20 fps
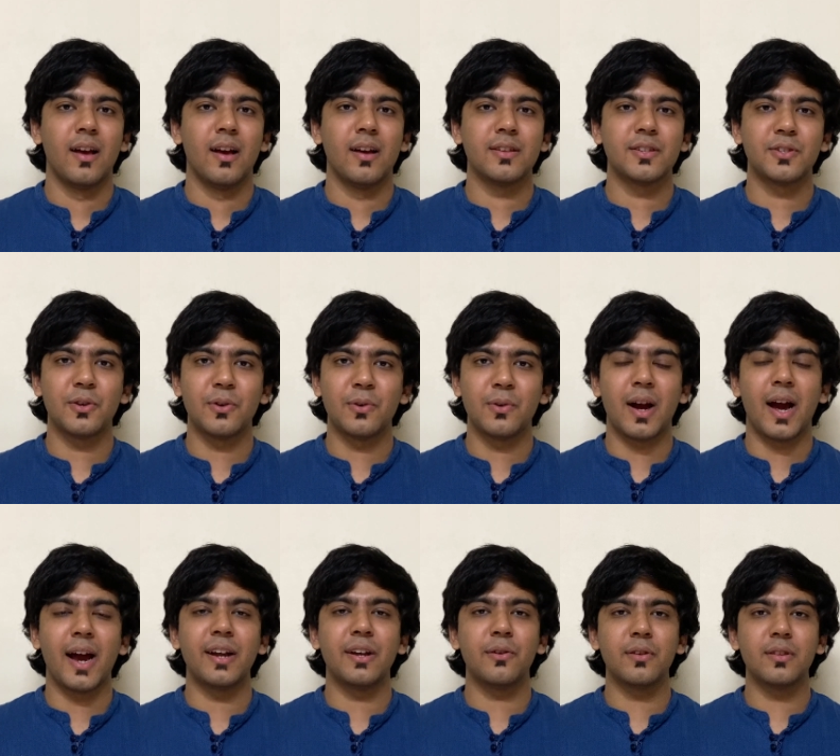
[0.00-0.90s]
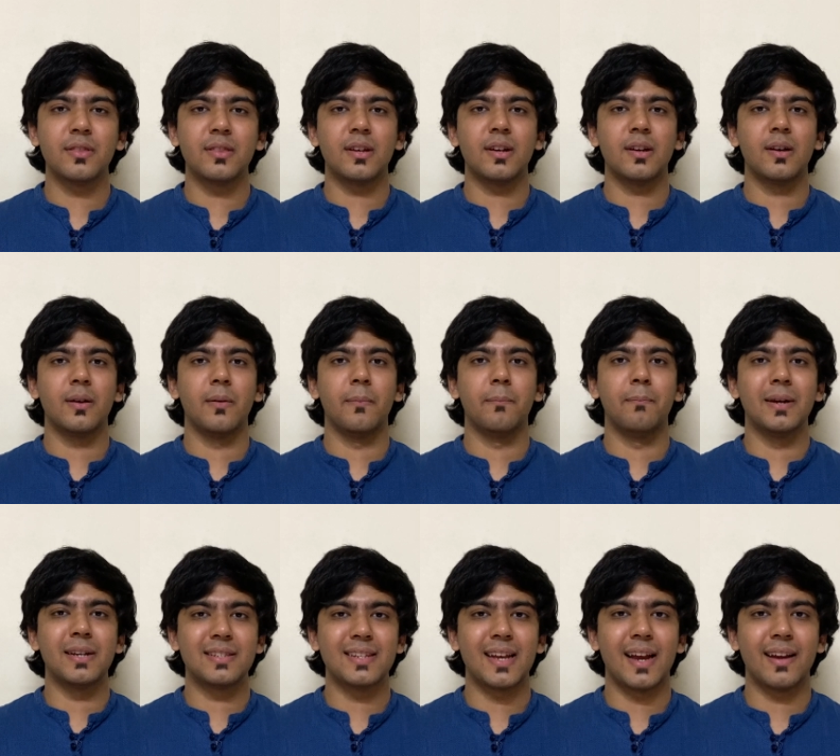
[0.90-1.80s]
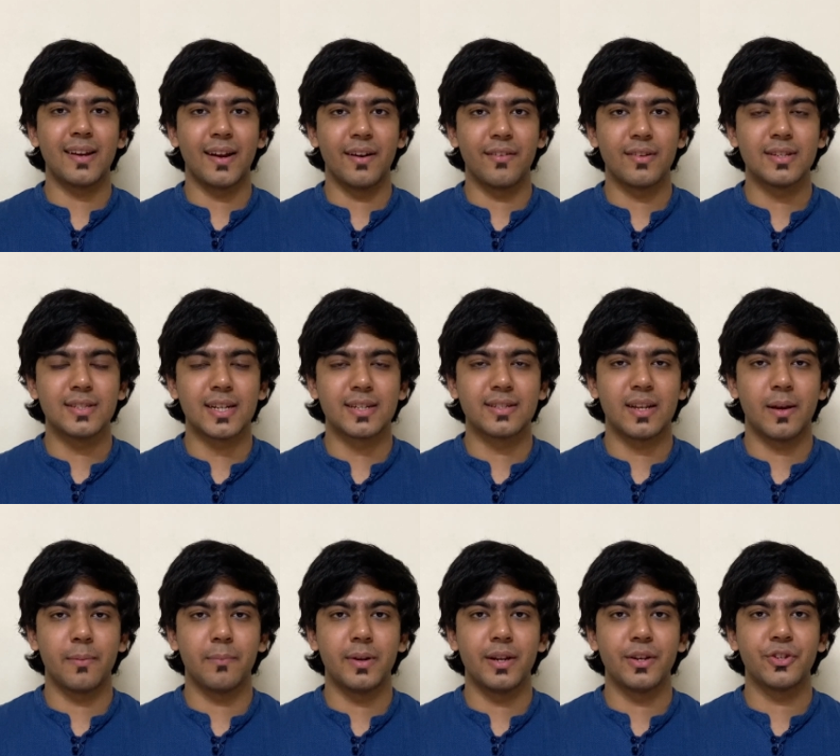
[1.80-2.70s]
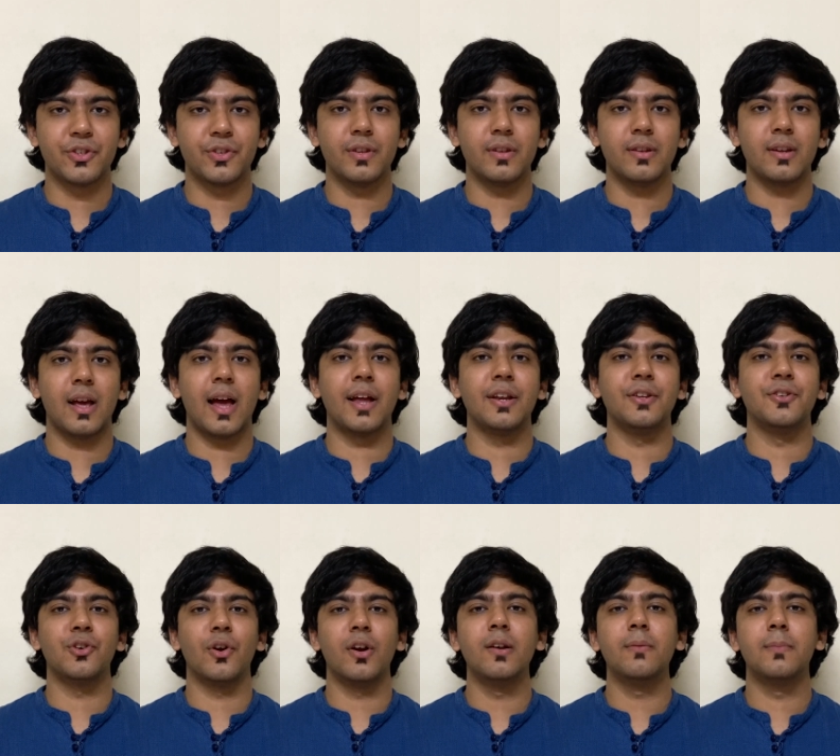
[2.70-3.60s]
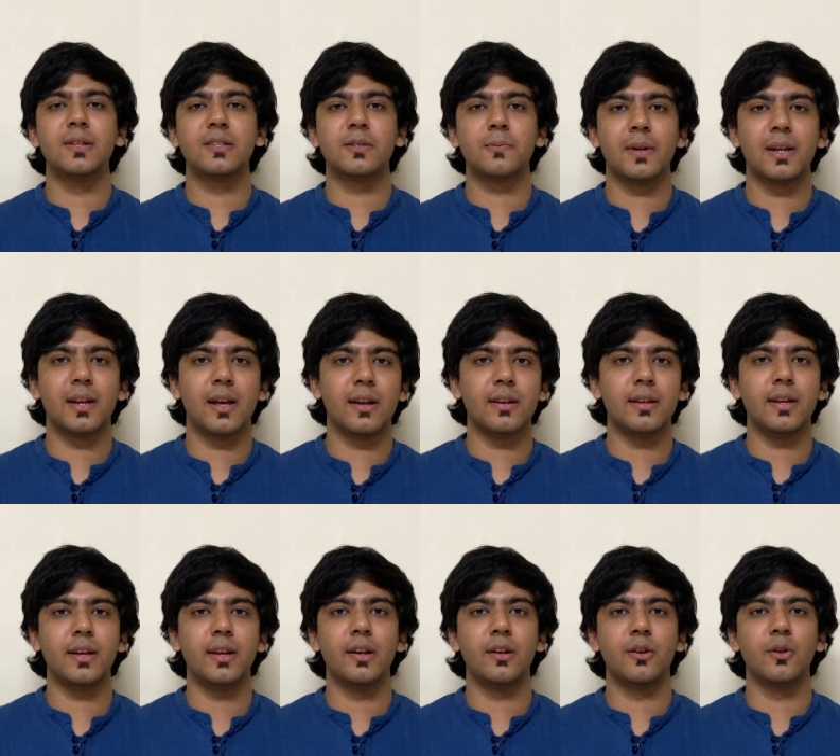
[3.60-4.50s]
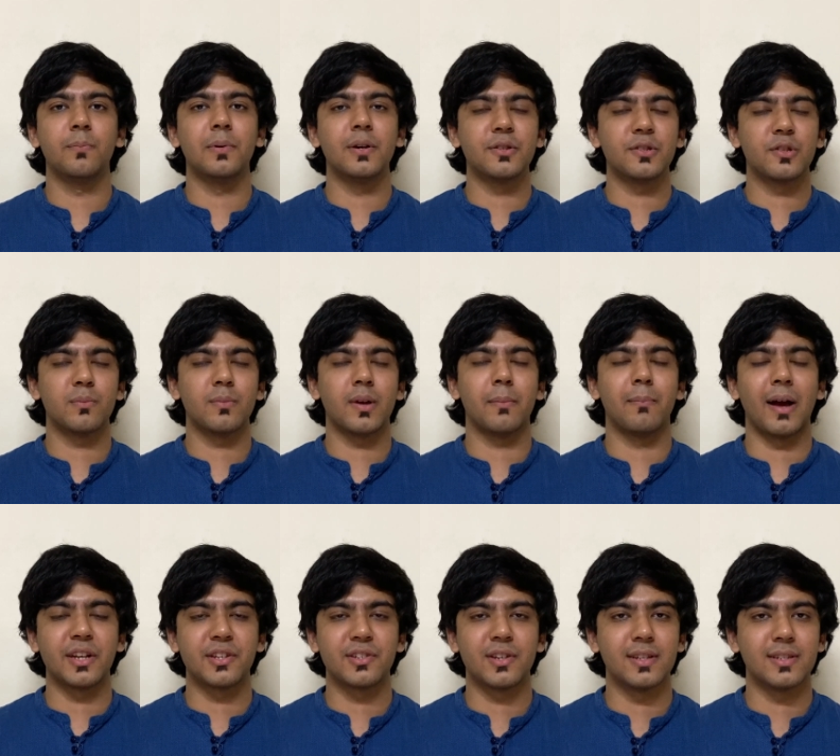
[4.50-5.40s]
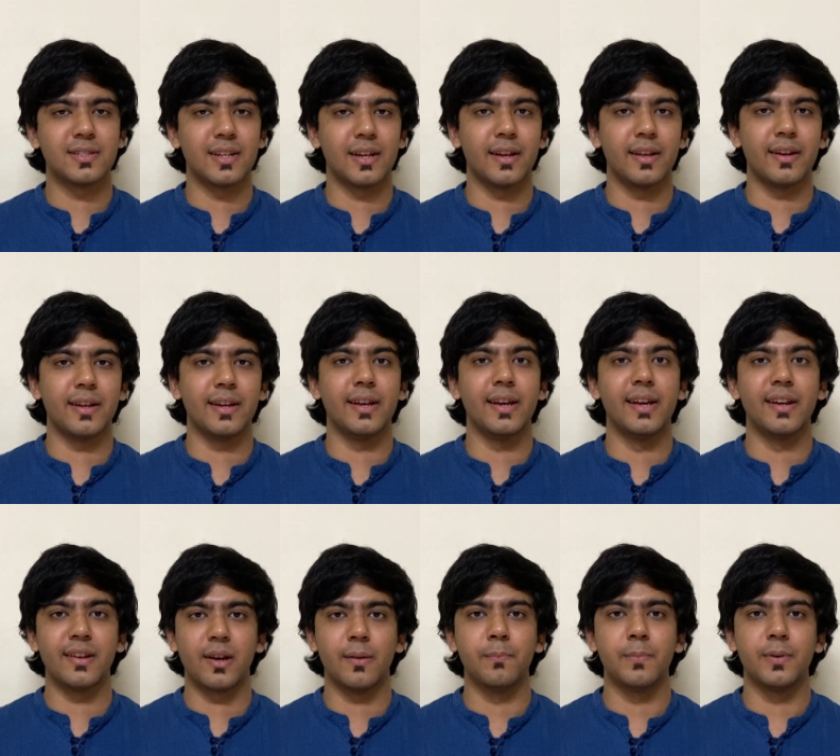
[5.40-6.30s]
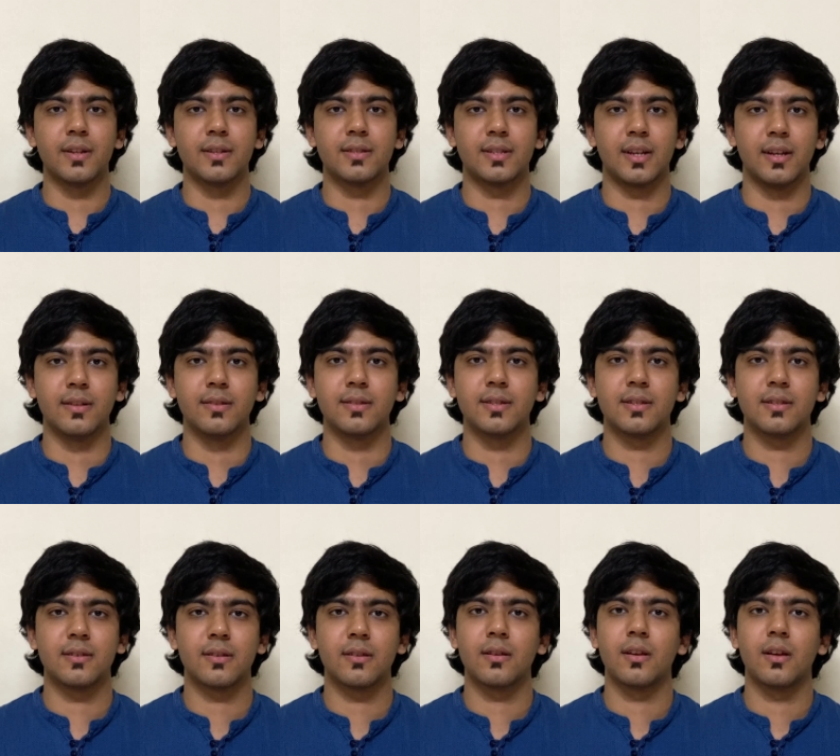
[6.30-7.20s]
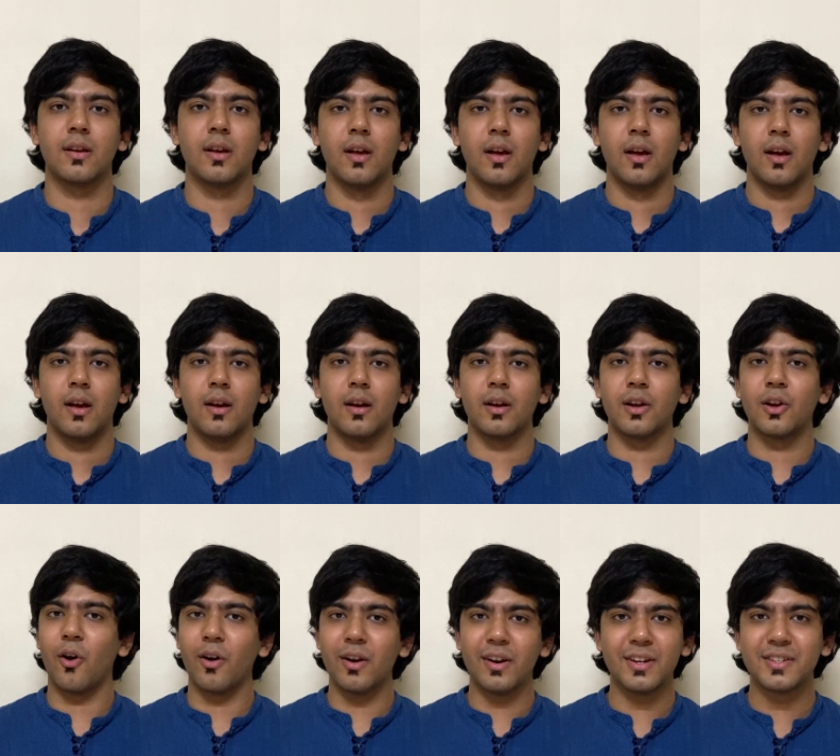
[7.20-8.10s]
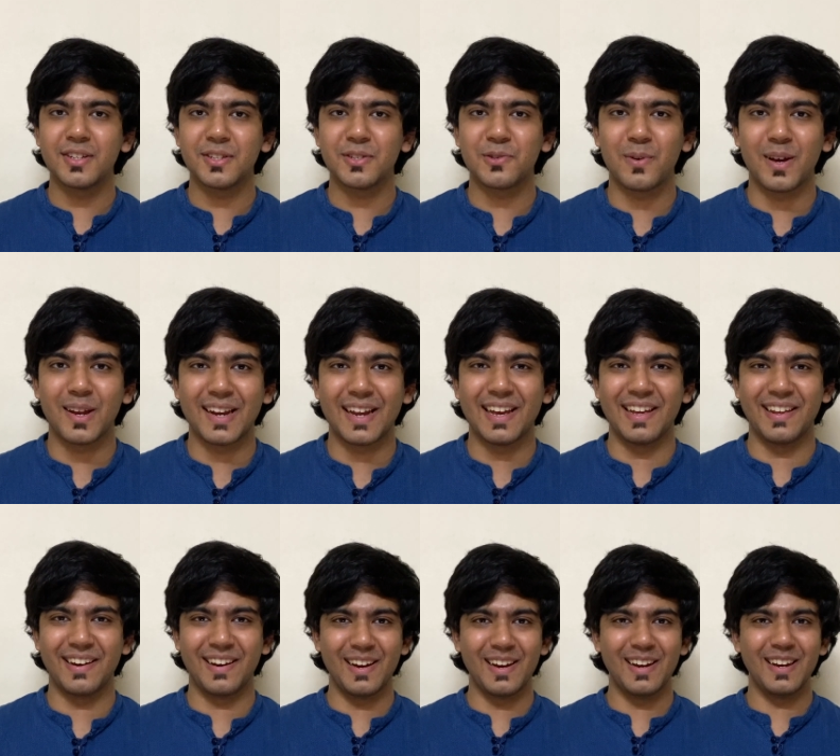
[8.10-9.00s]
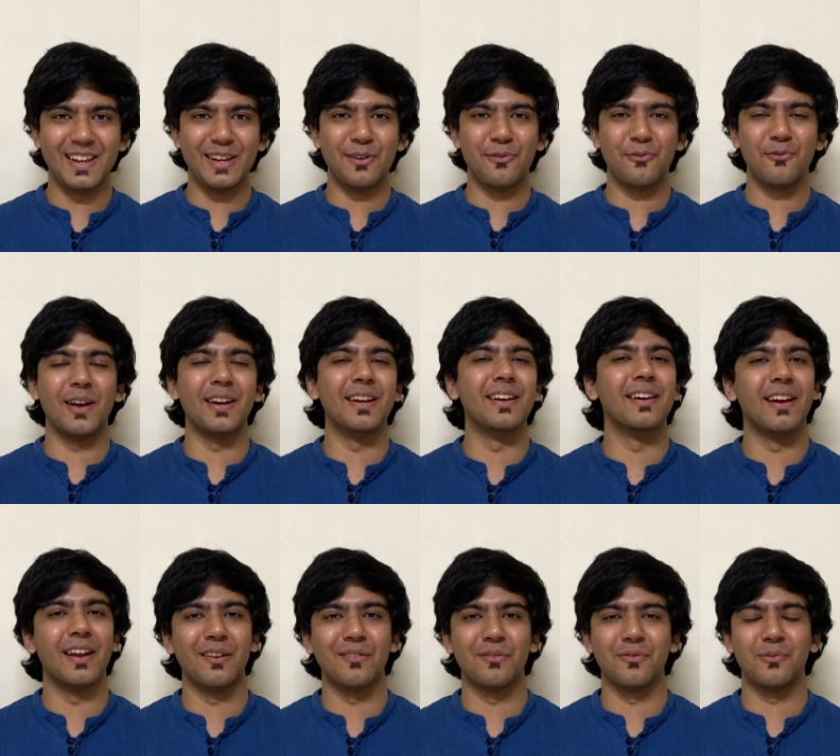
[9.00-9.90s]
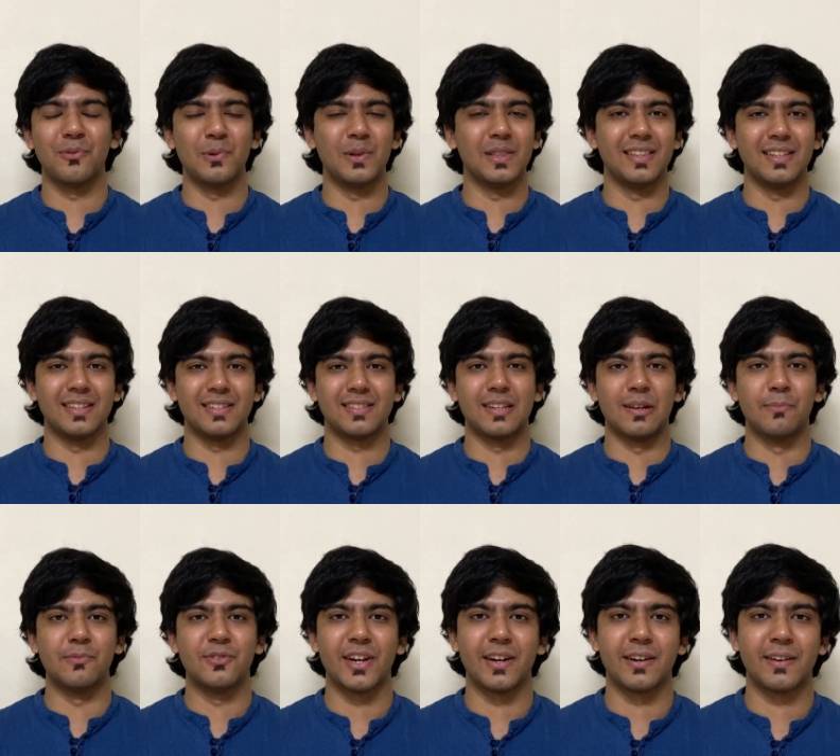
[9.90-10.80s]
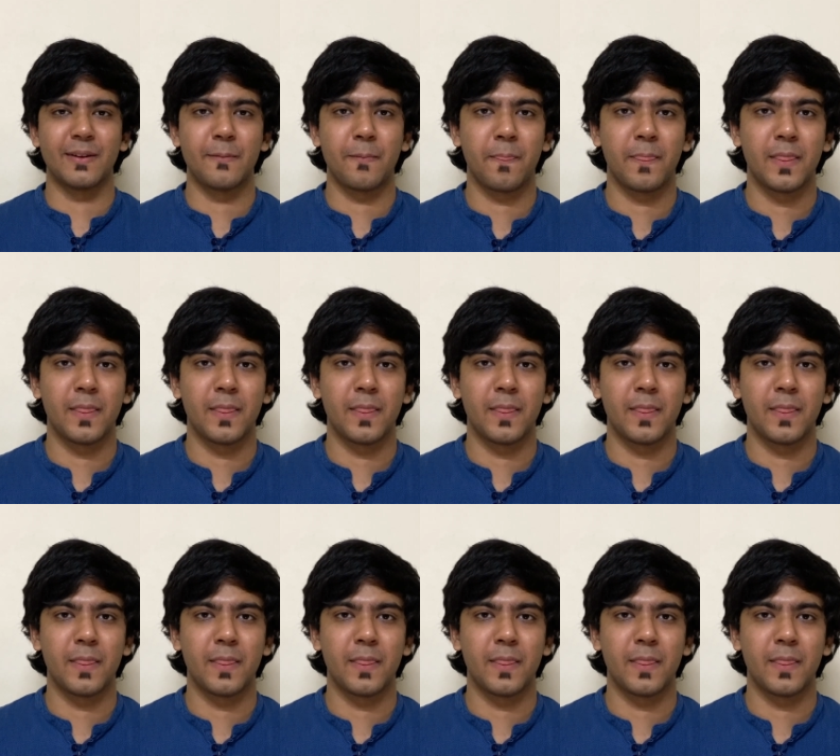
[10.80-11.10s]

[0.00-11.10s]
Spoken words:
So I took the BITSAT entrance examination and joined BITS Pilani to pursue my bachelor's degree in computer science. College is where I really fell in love with this subject.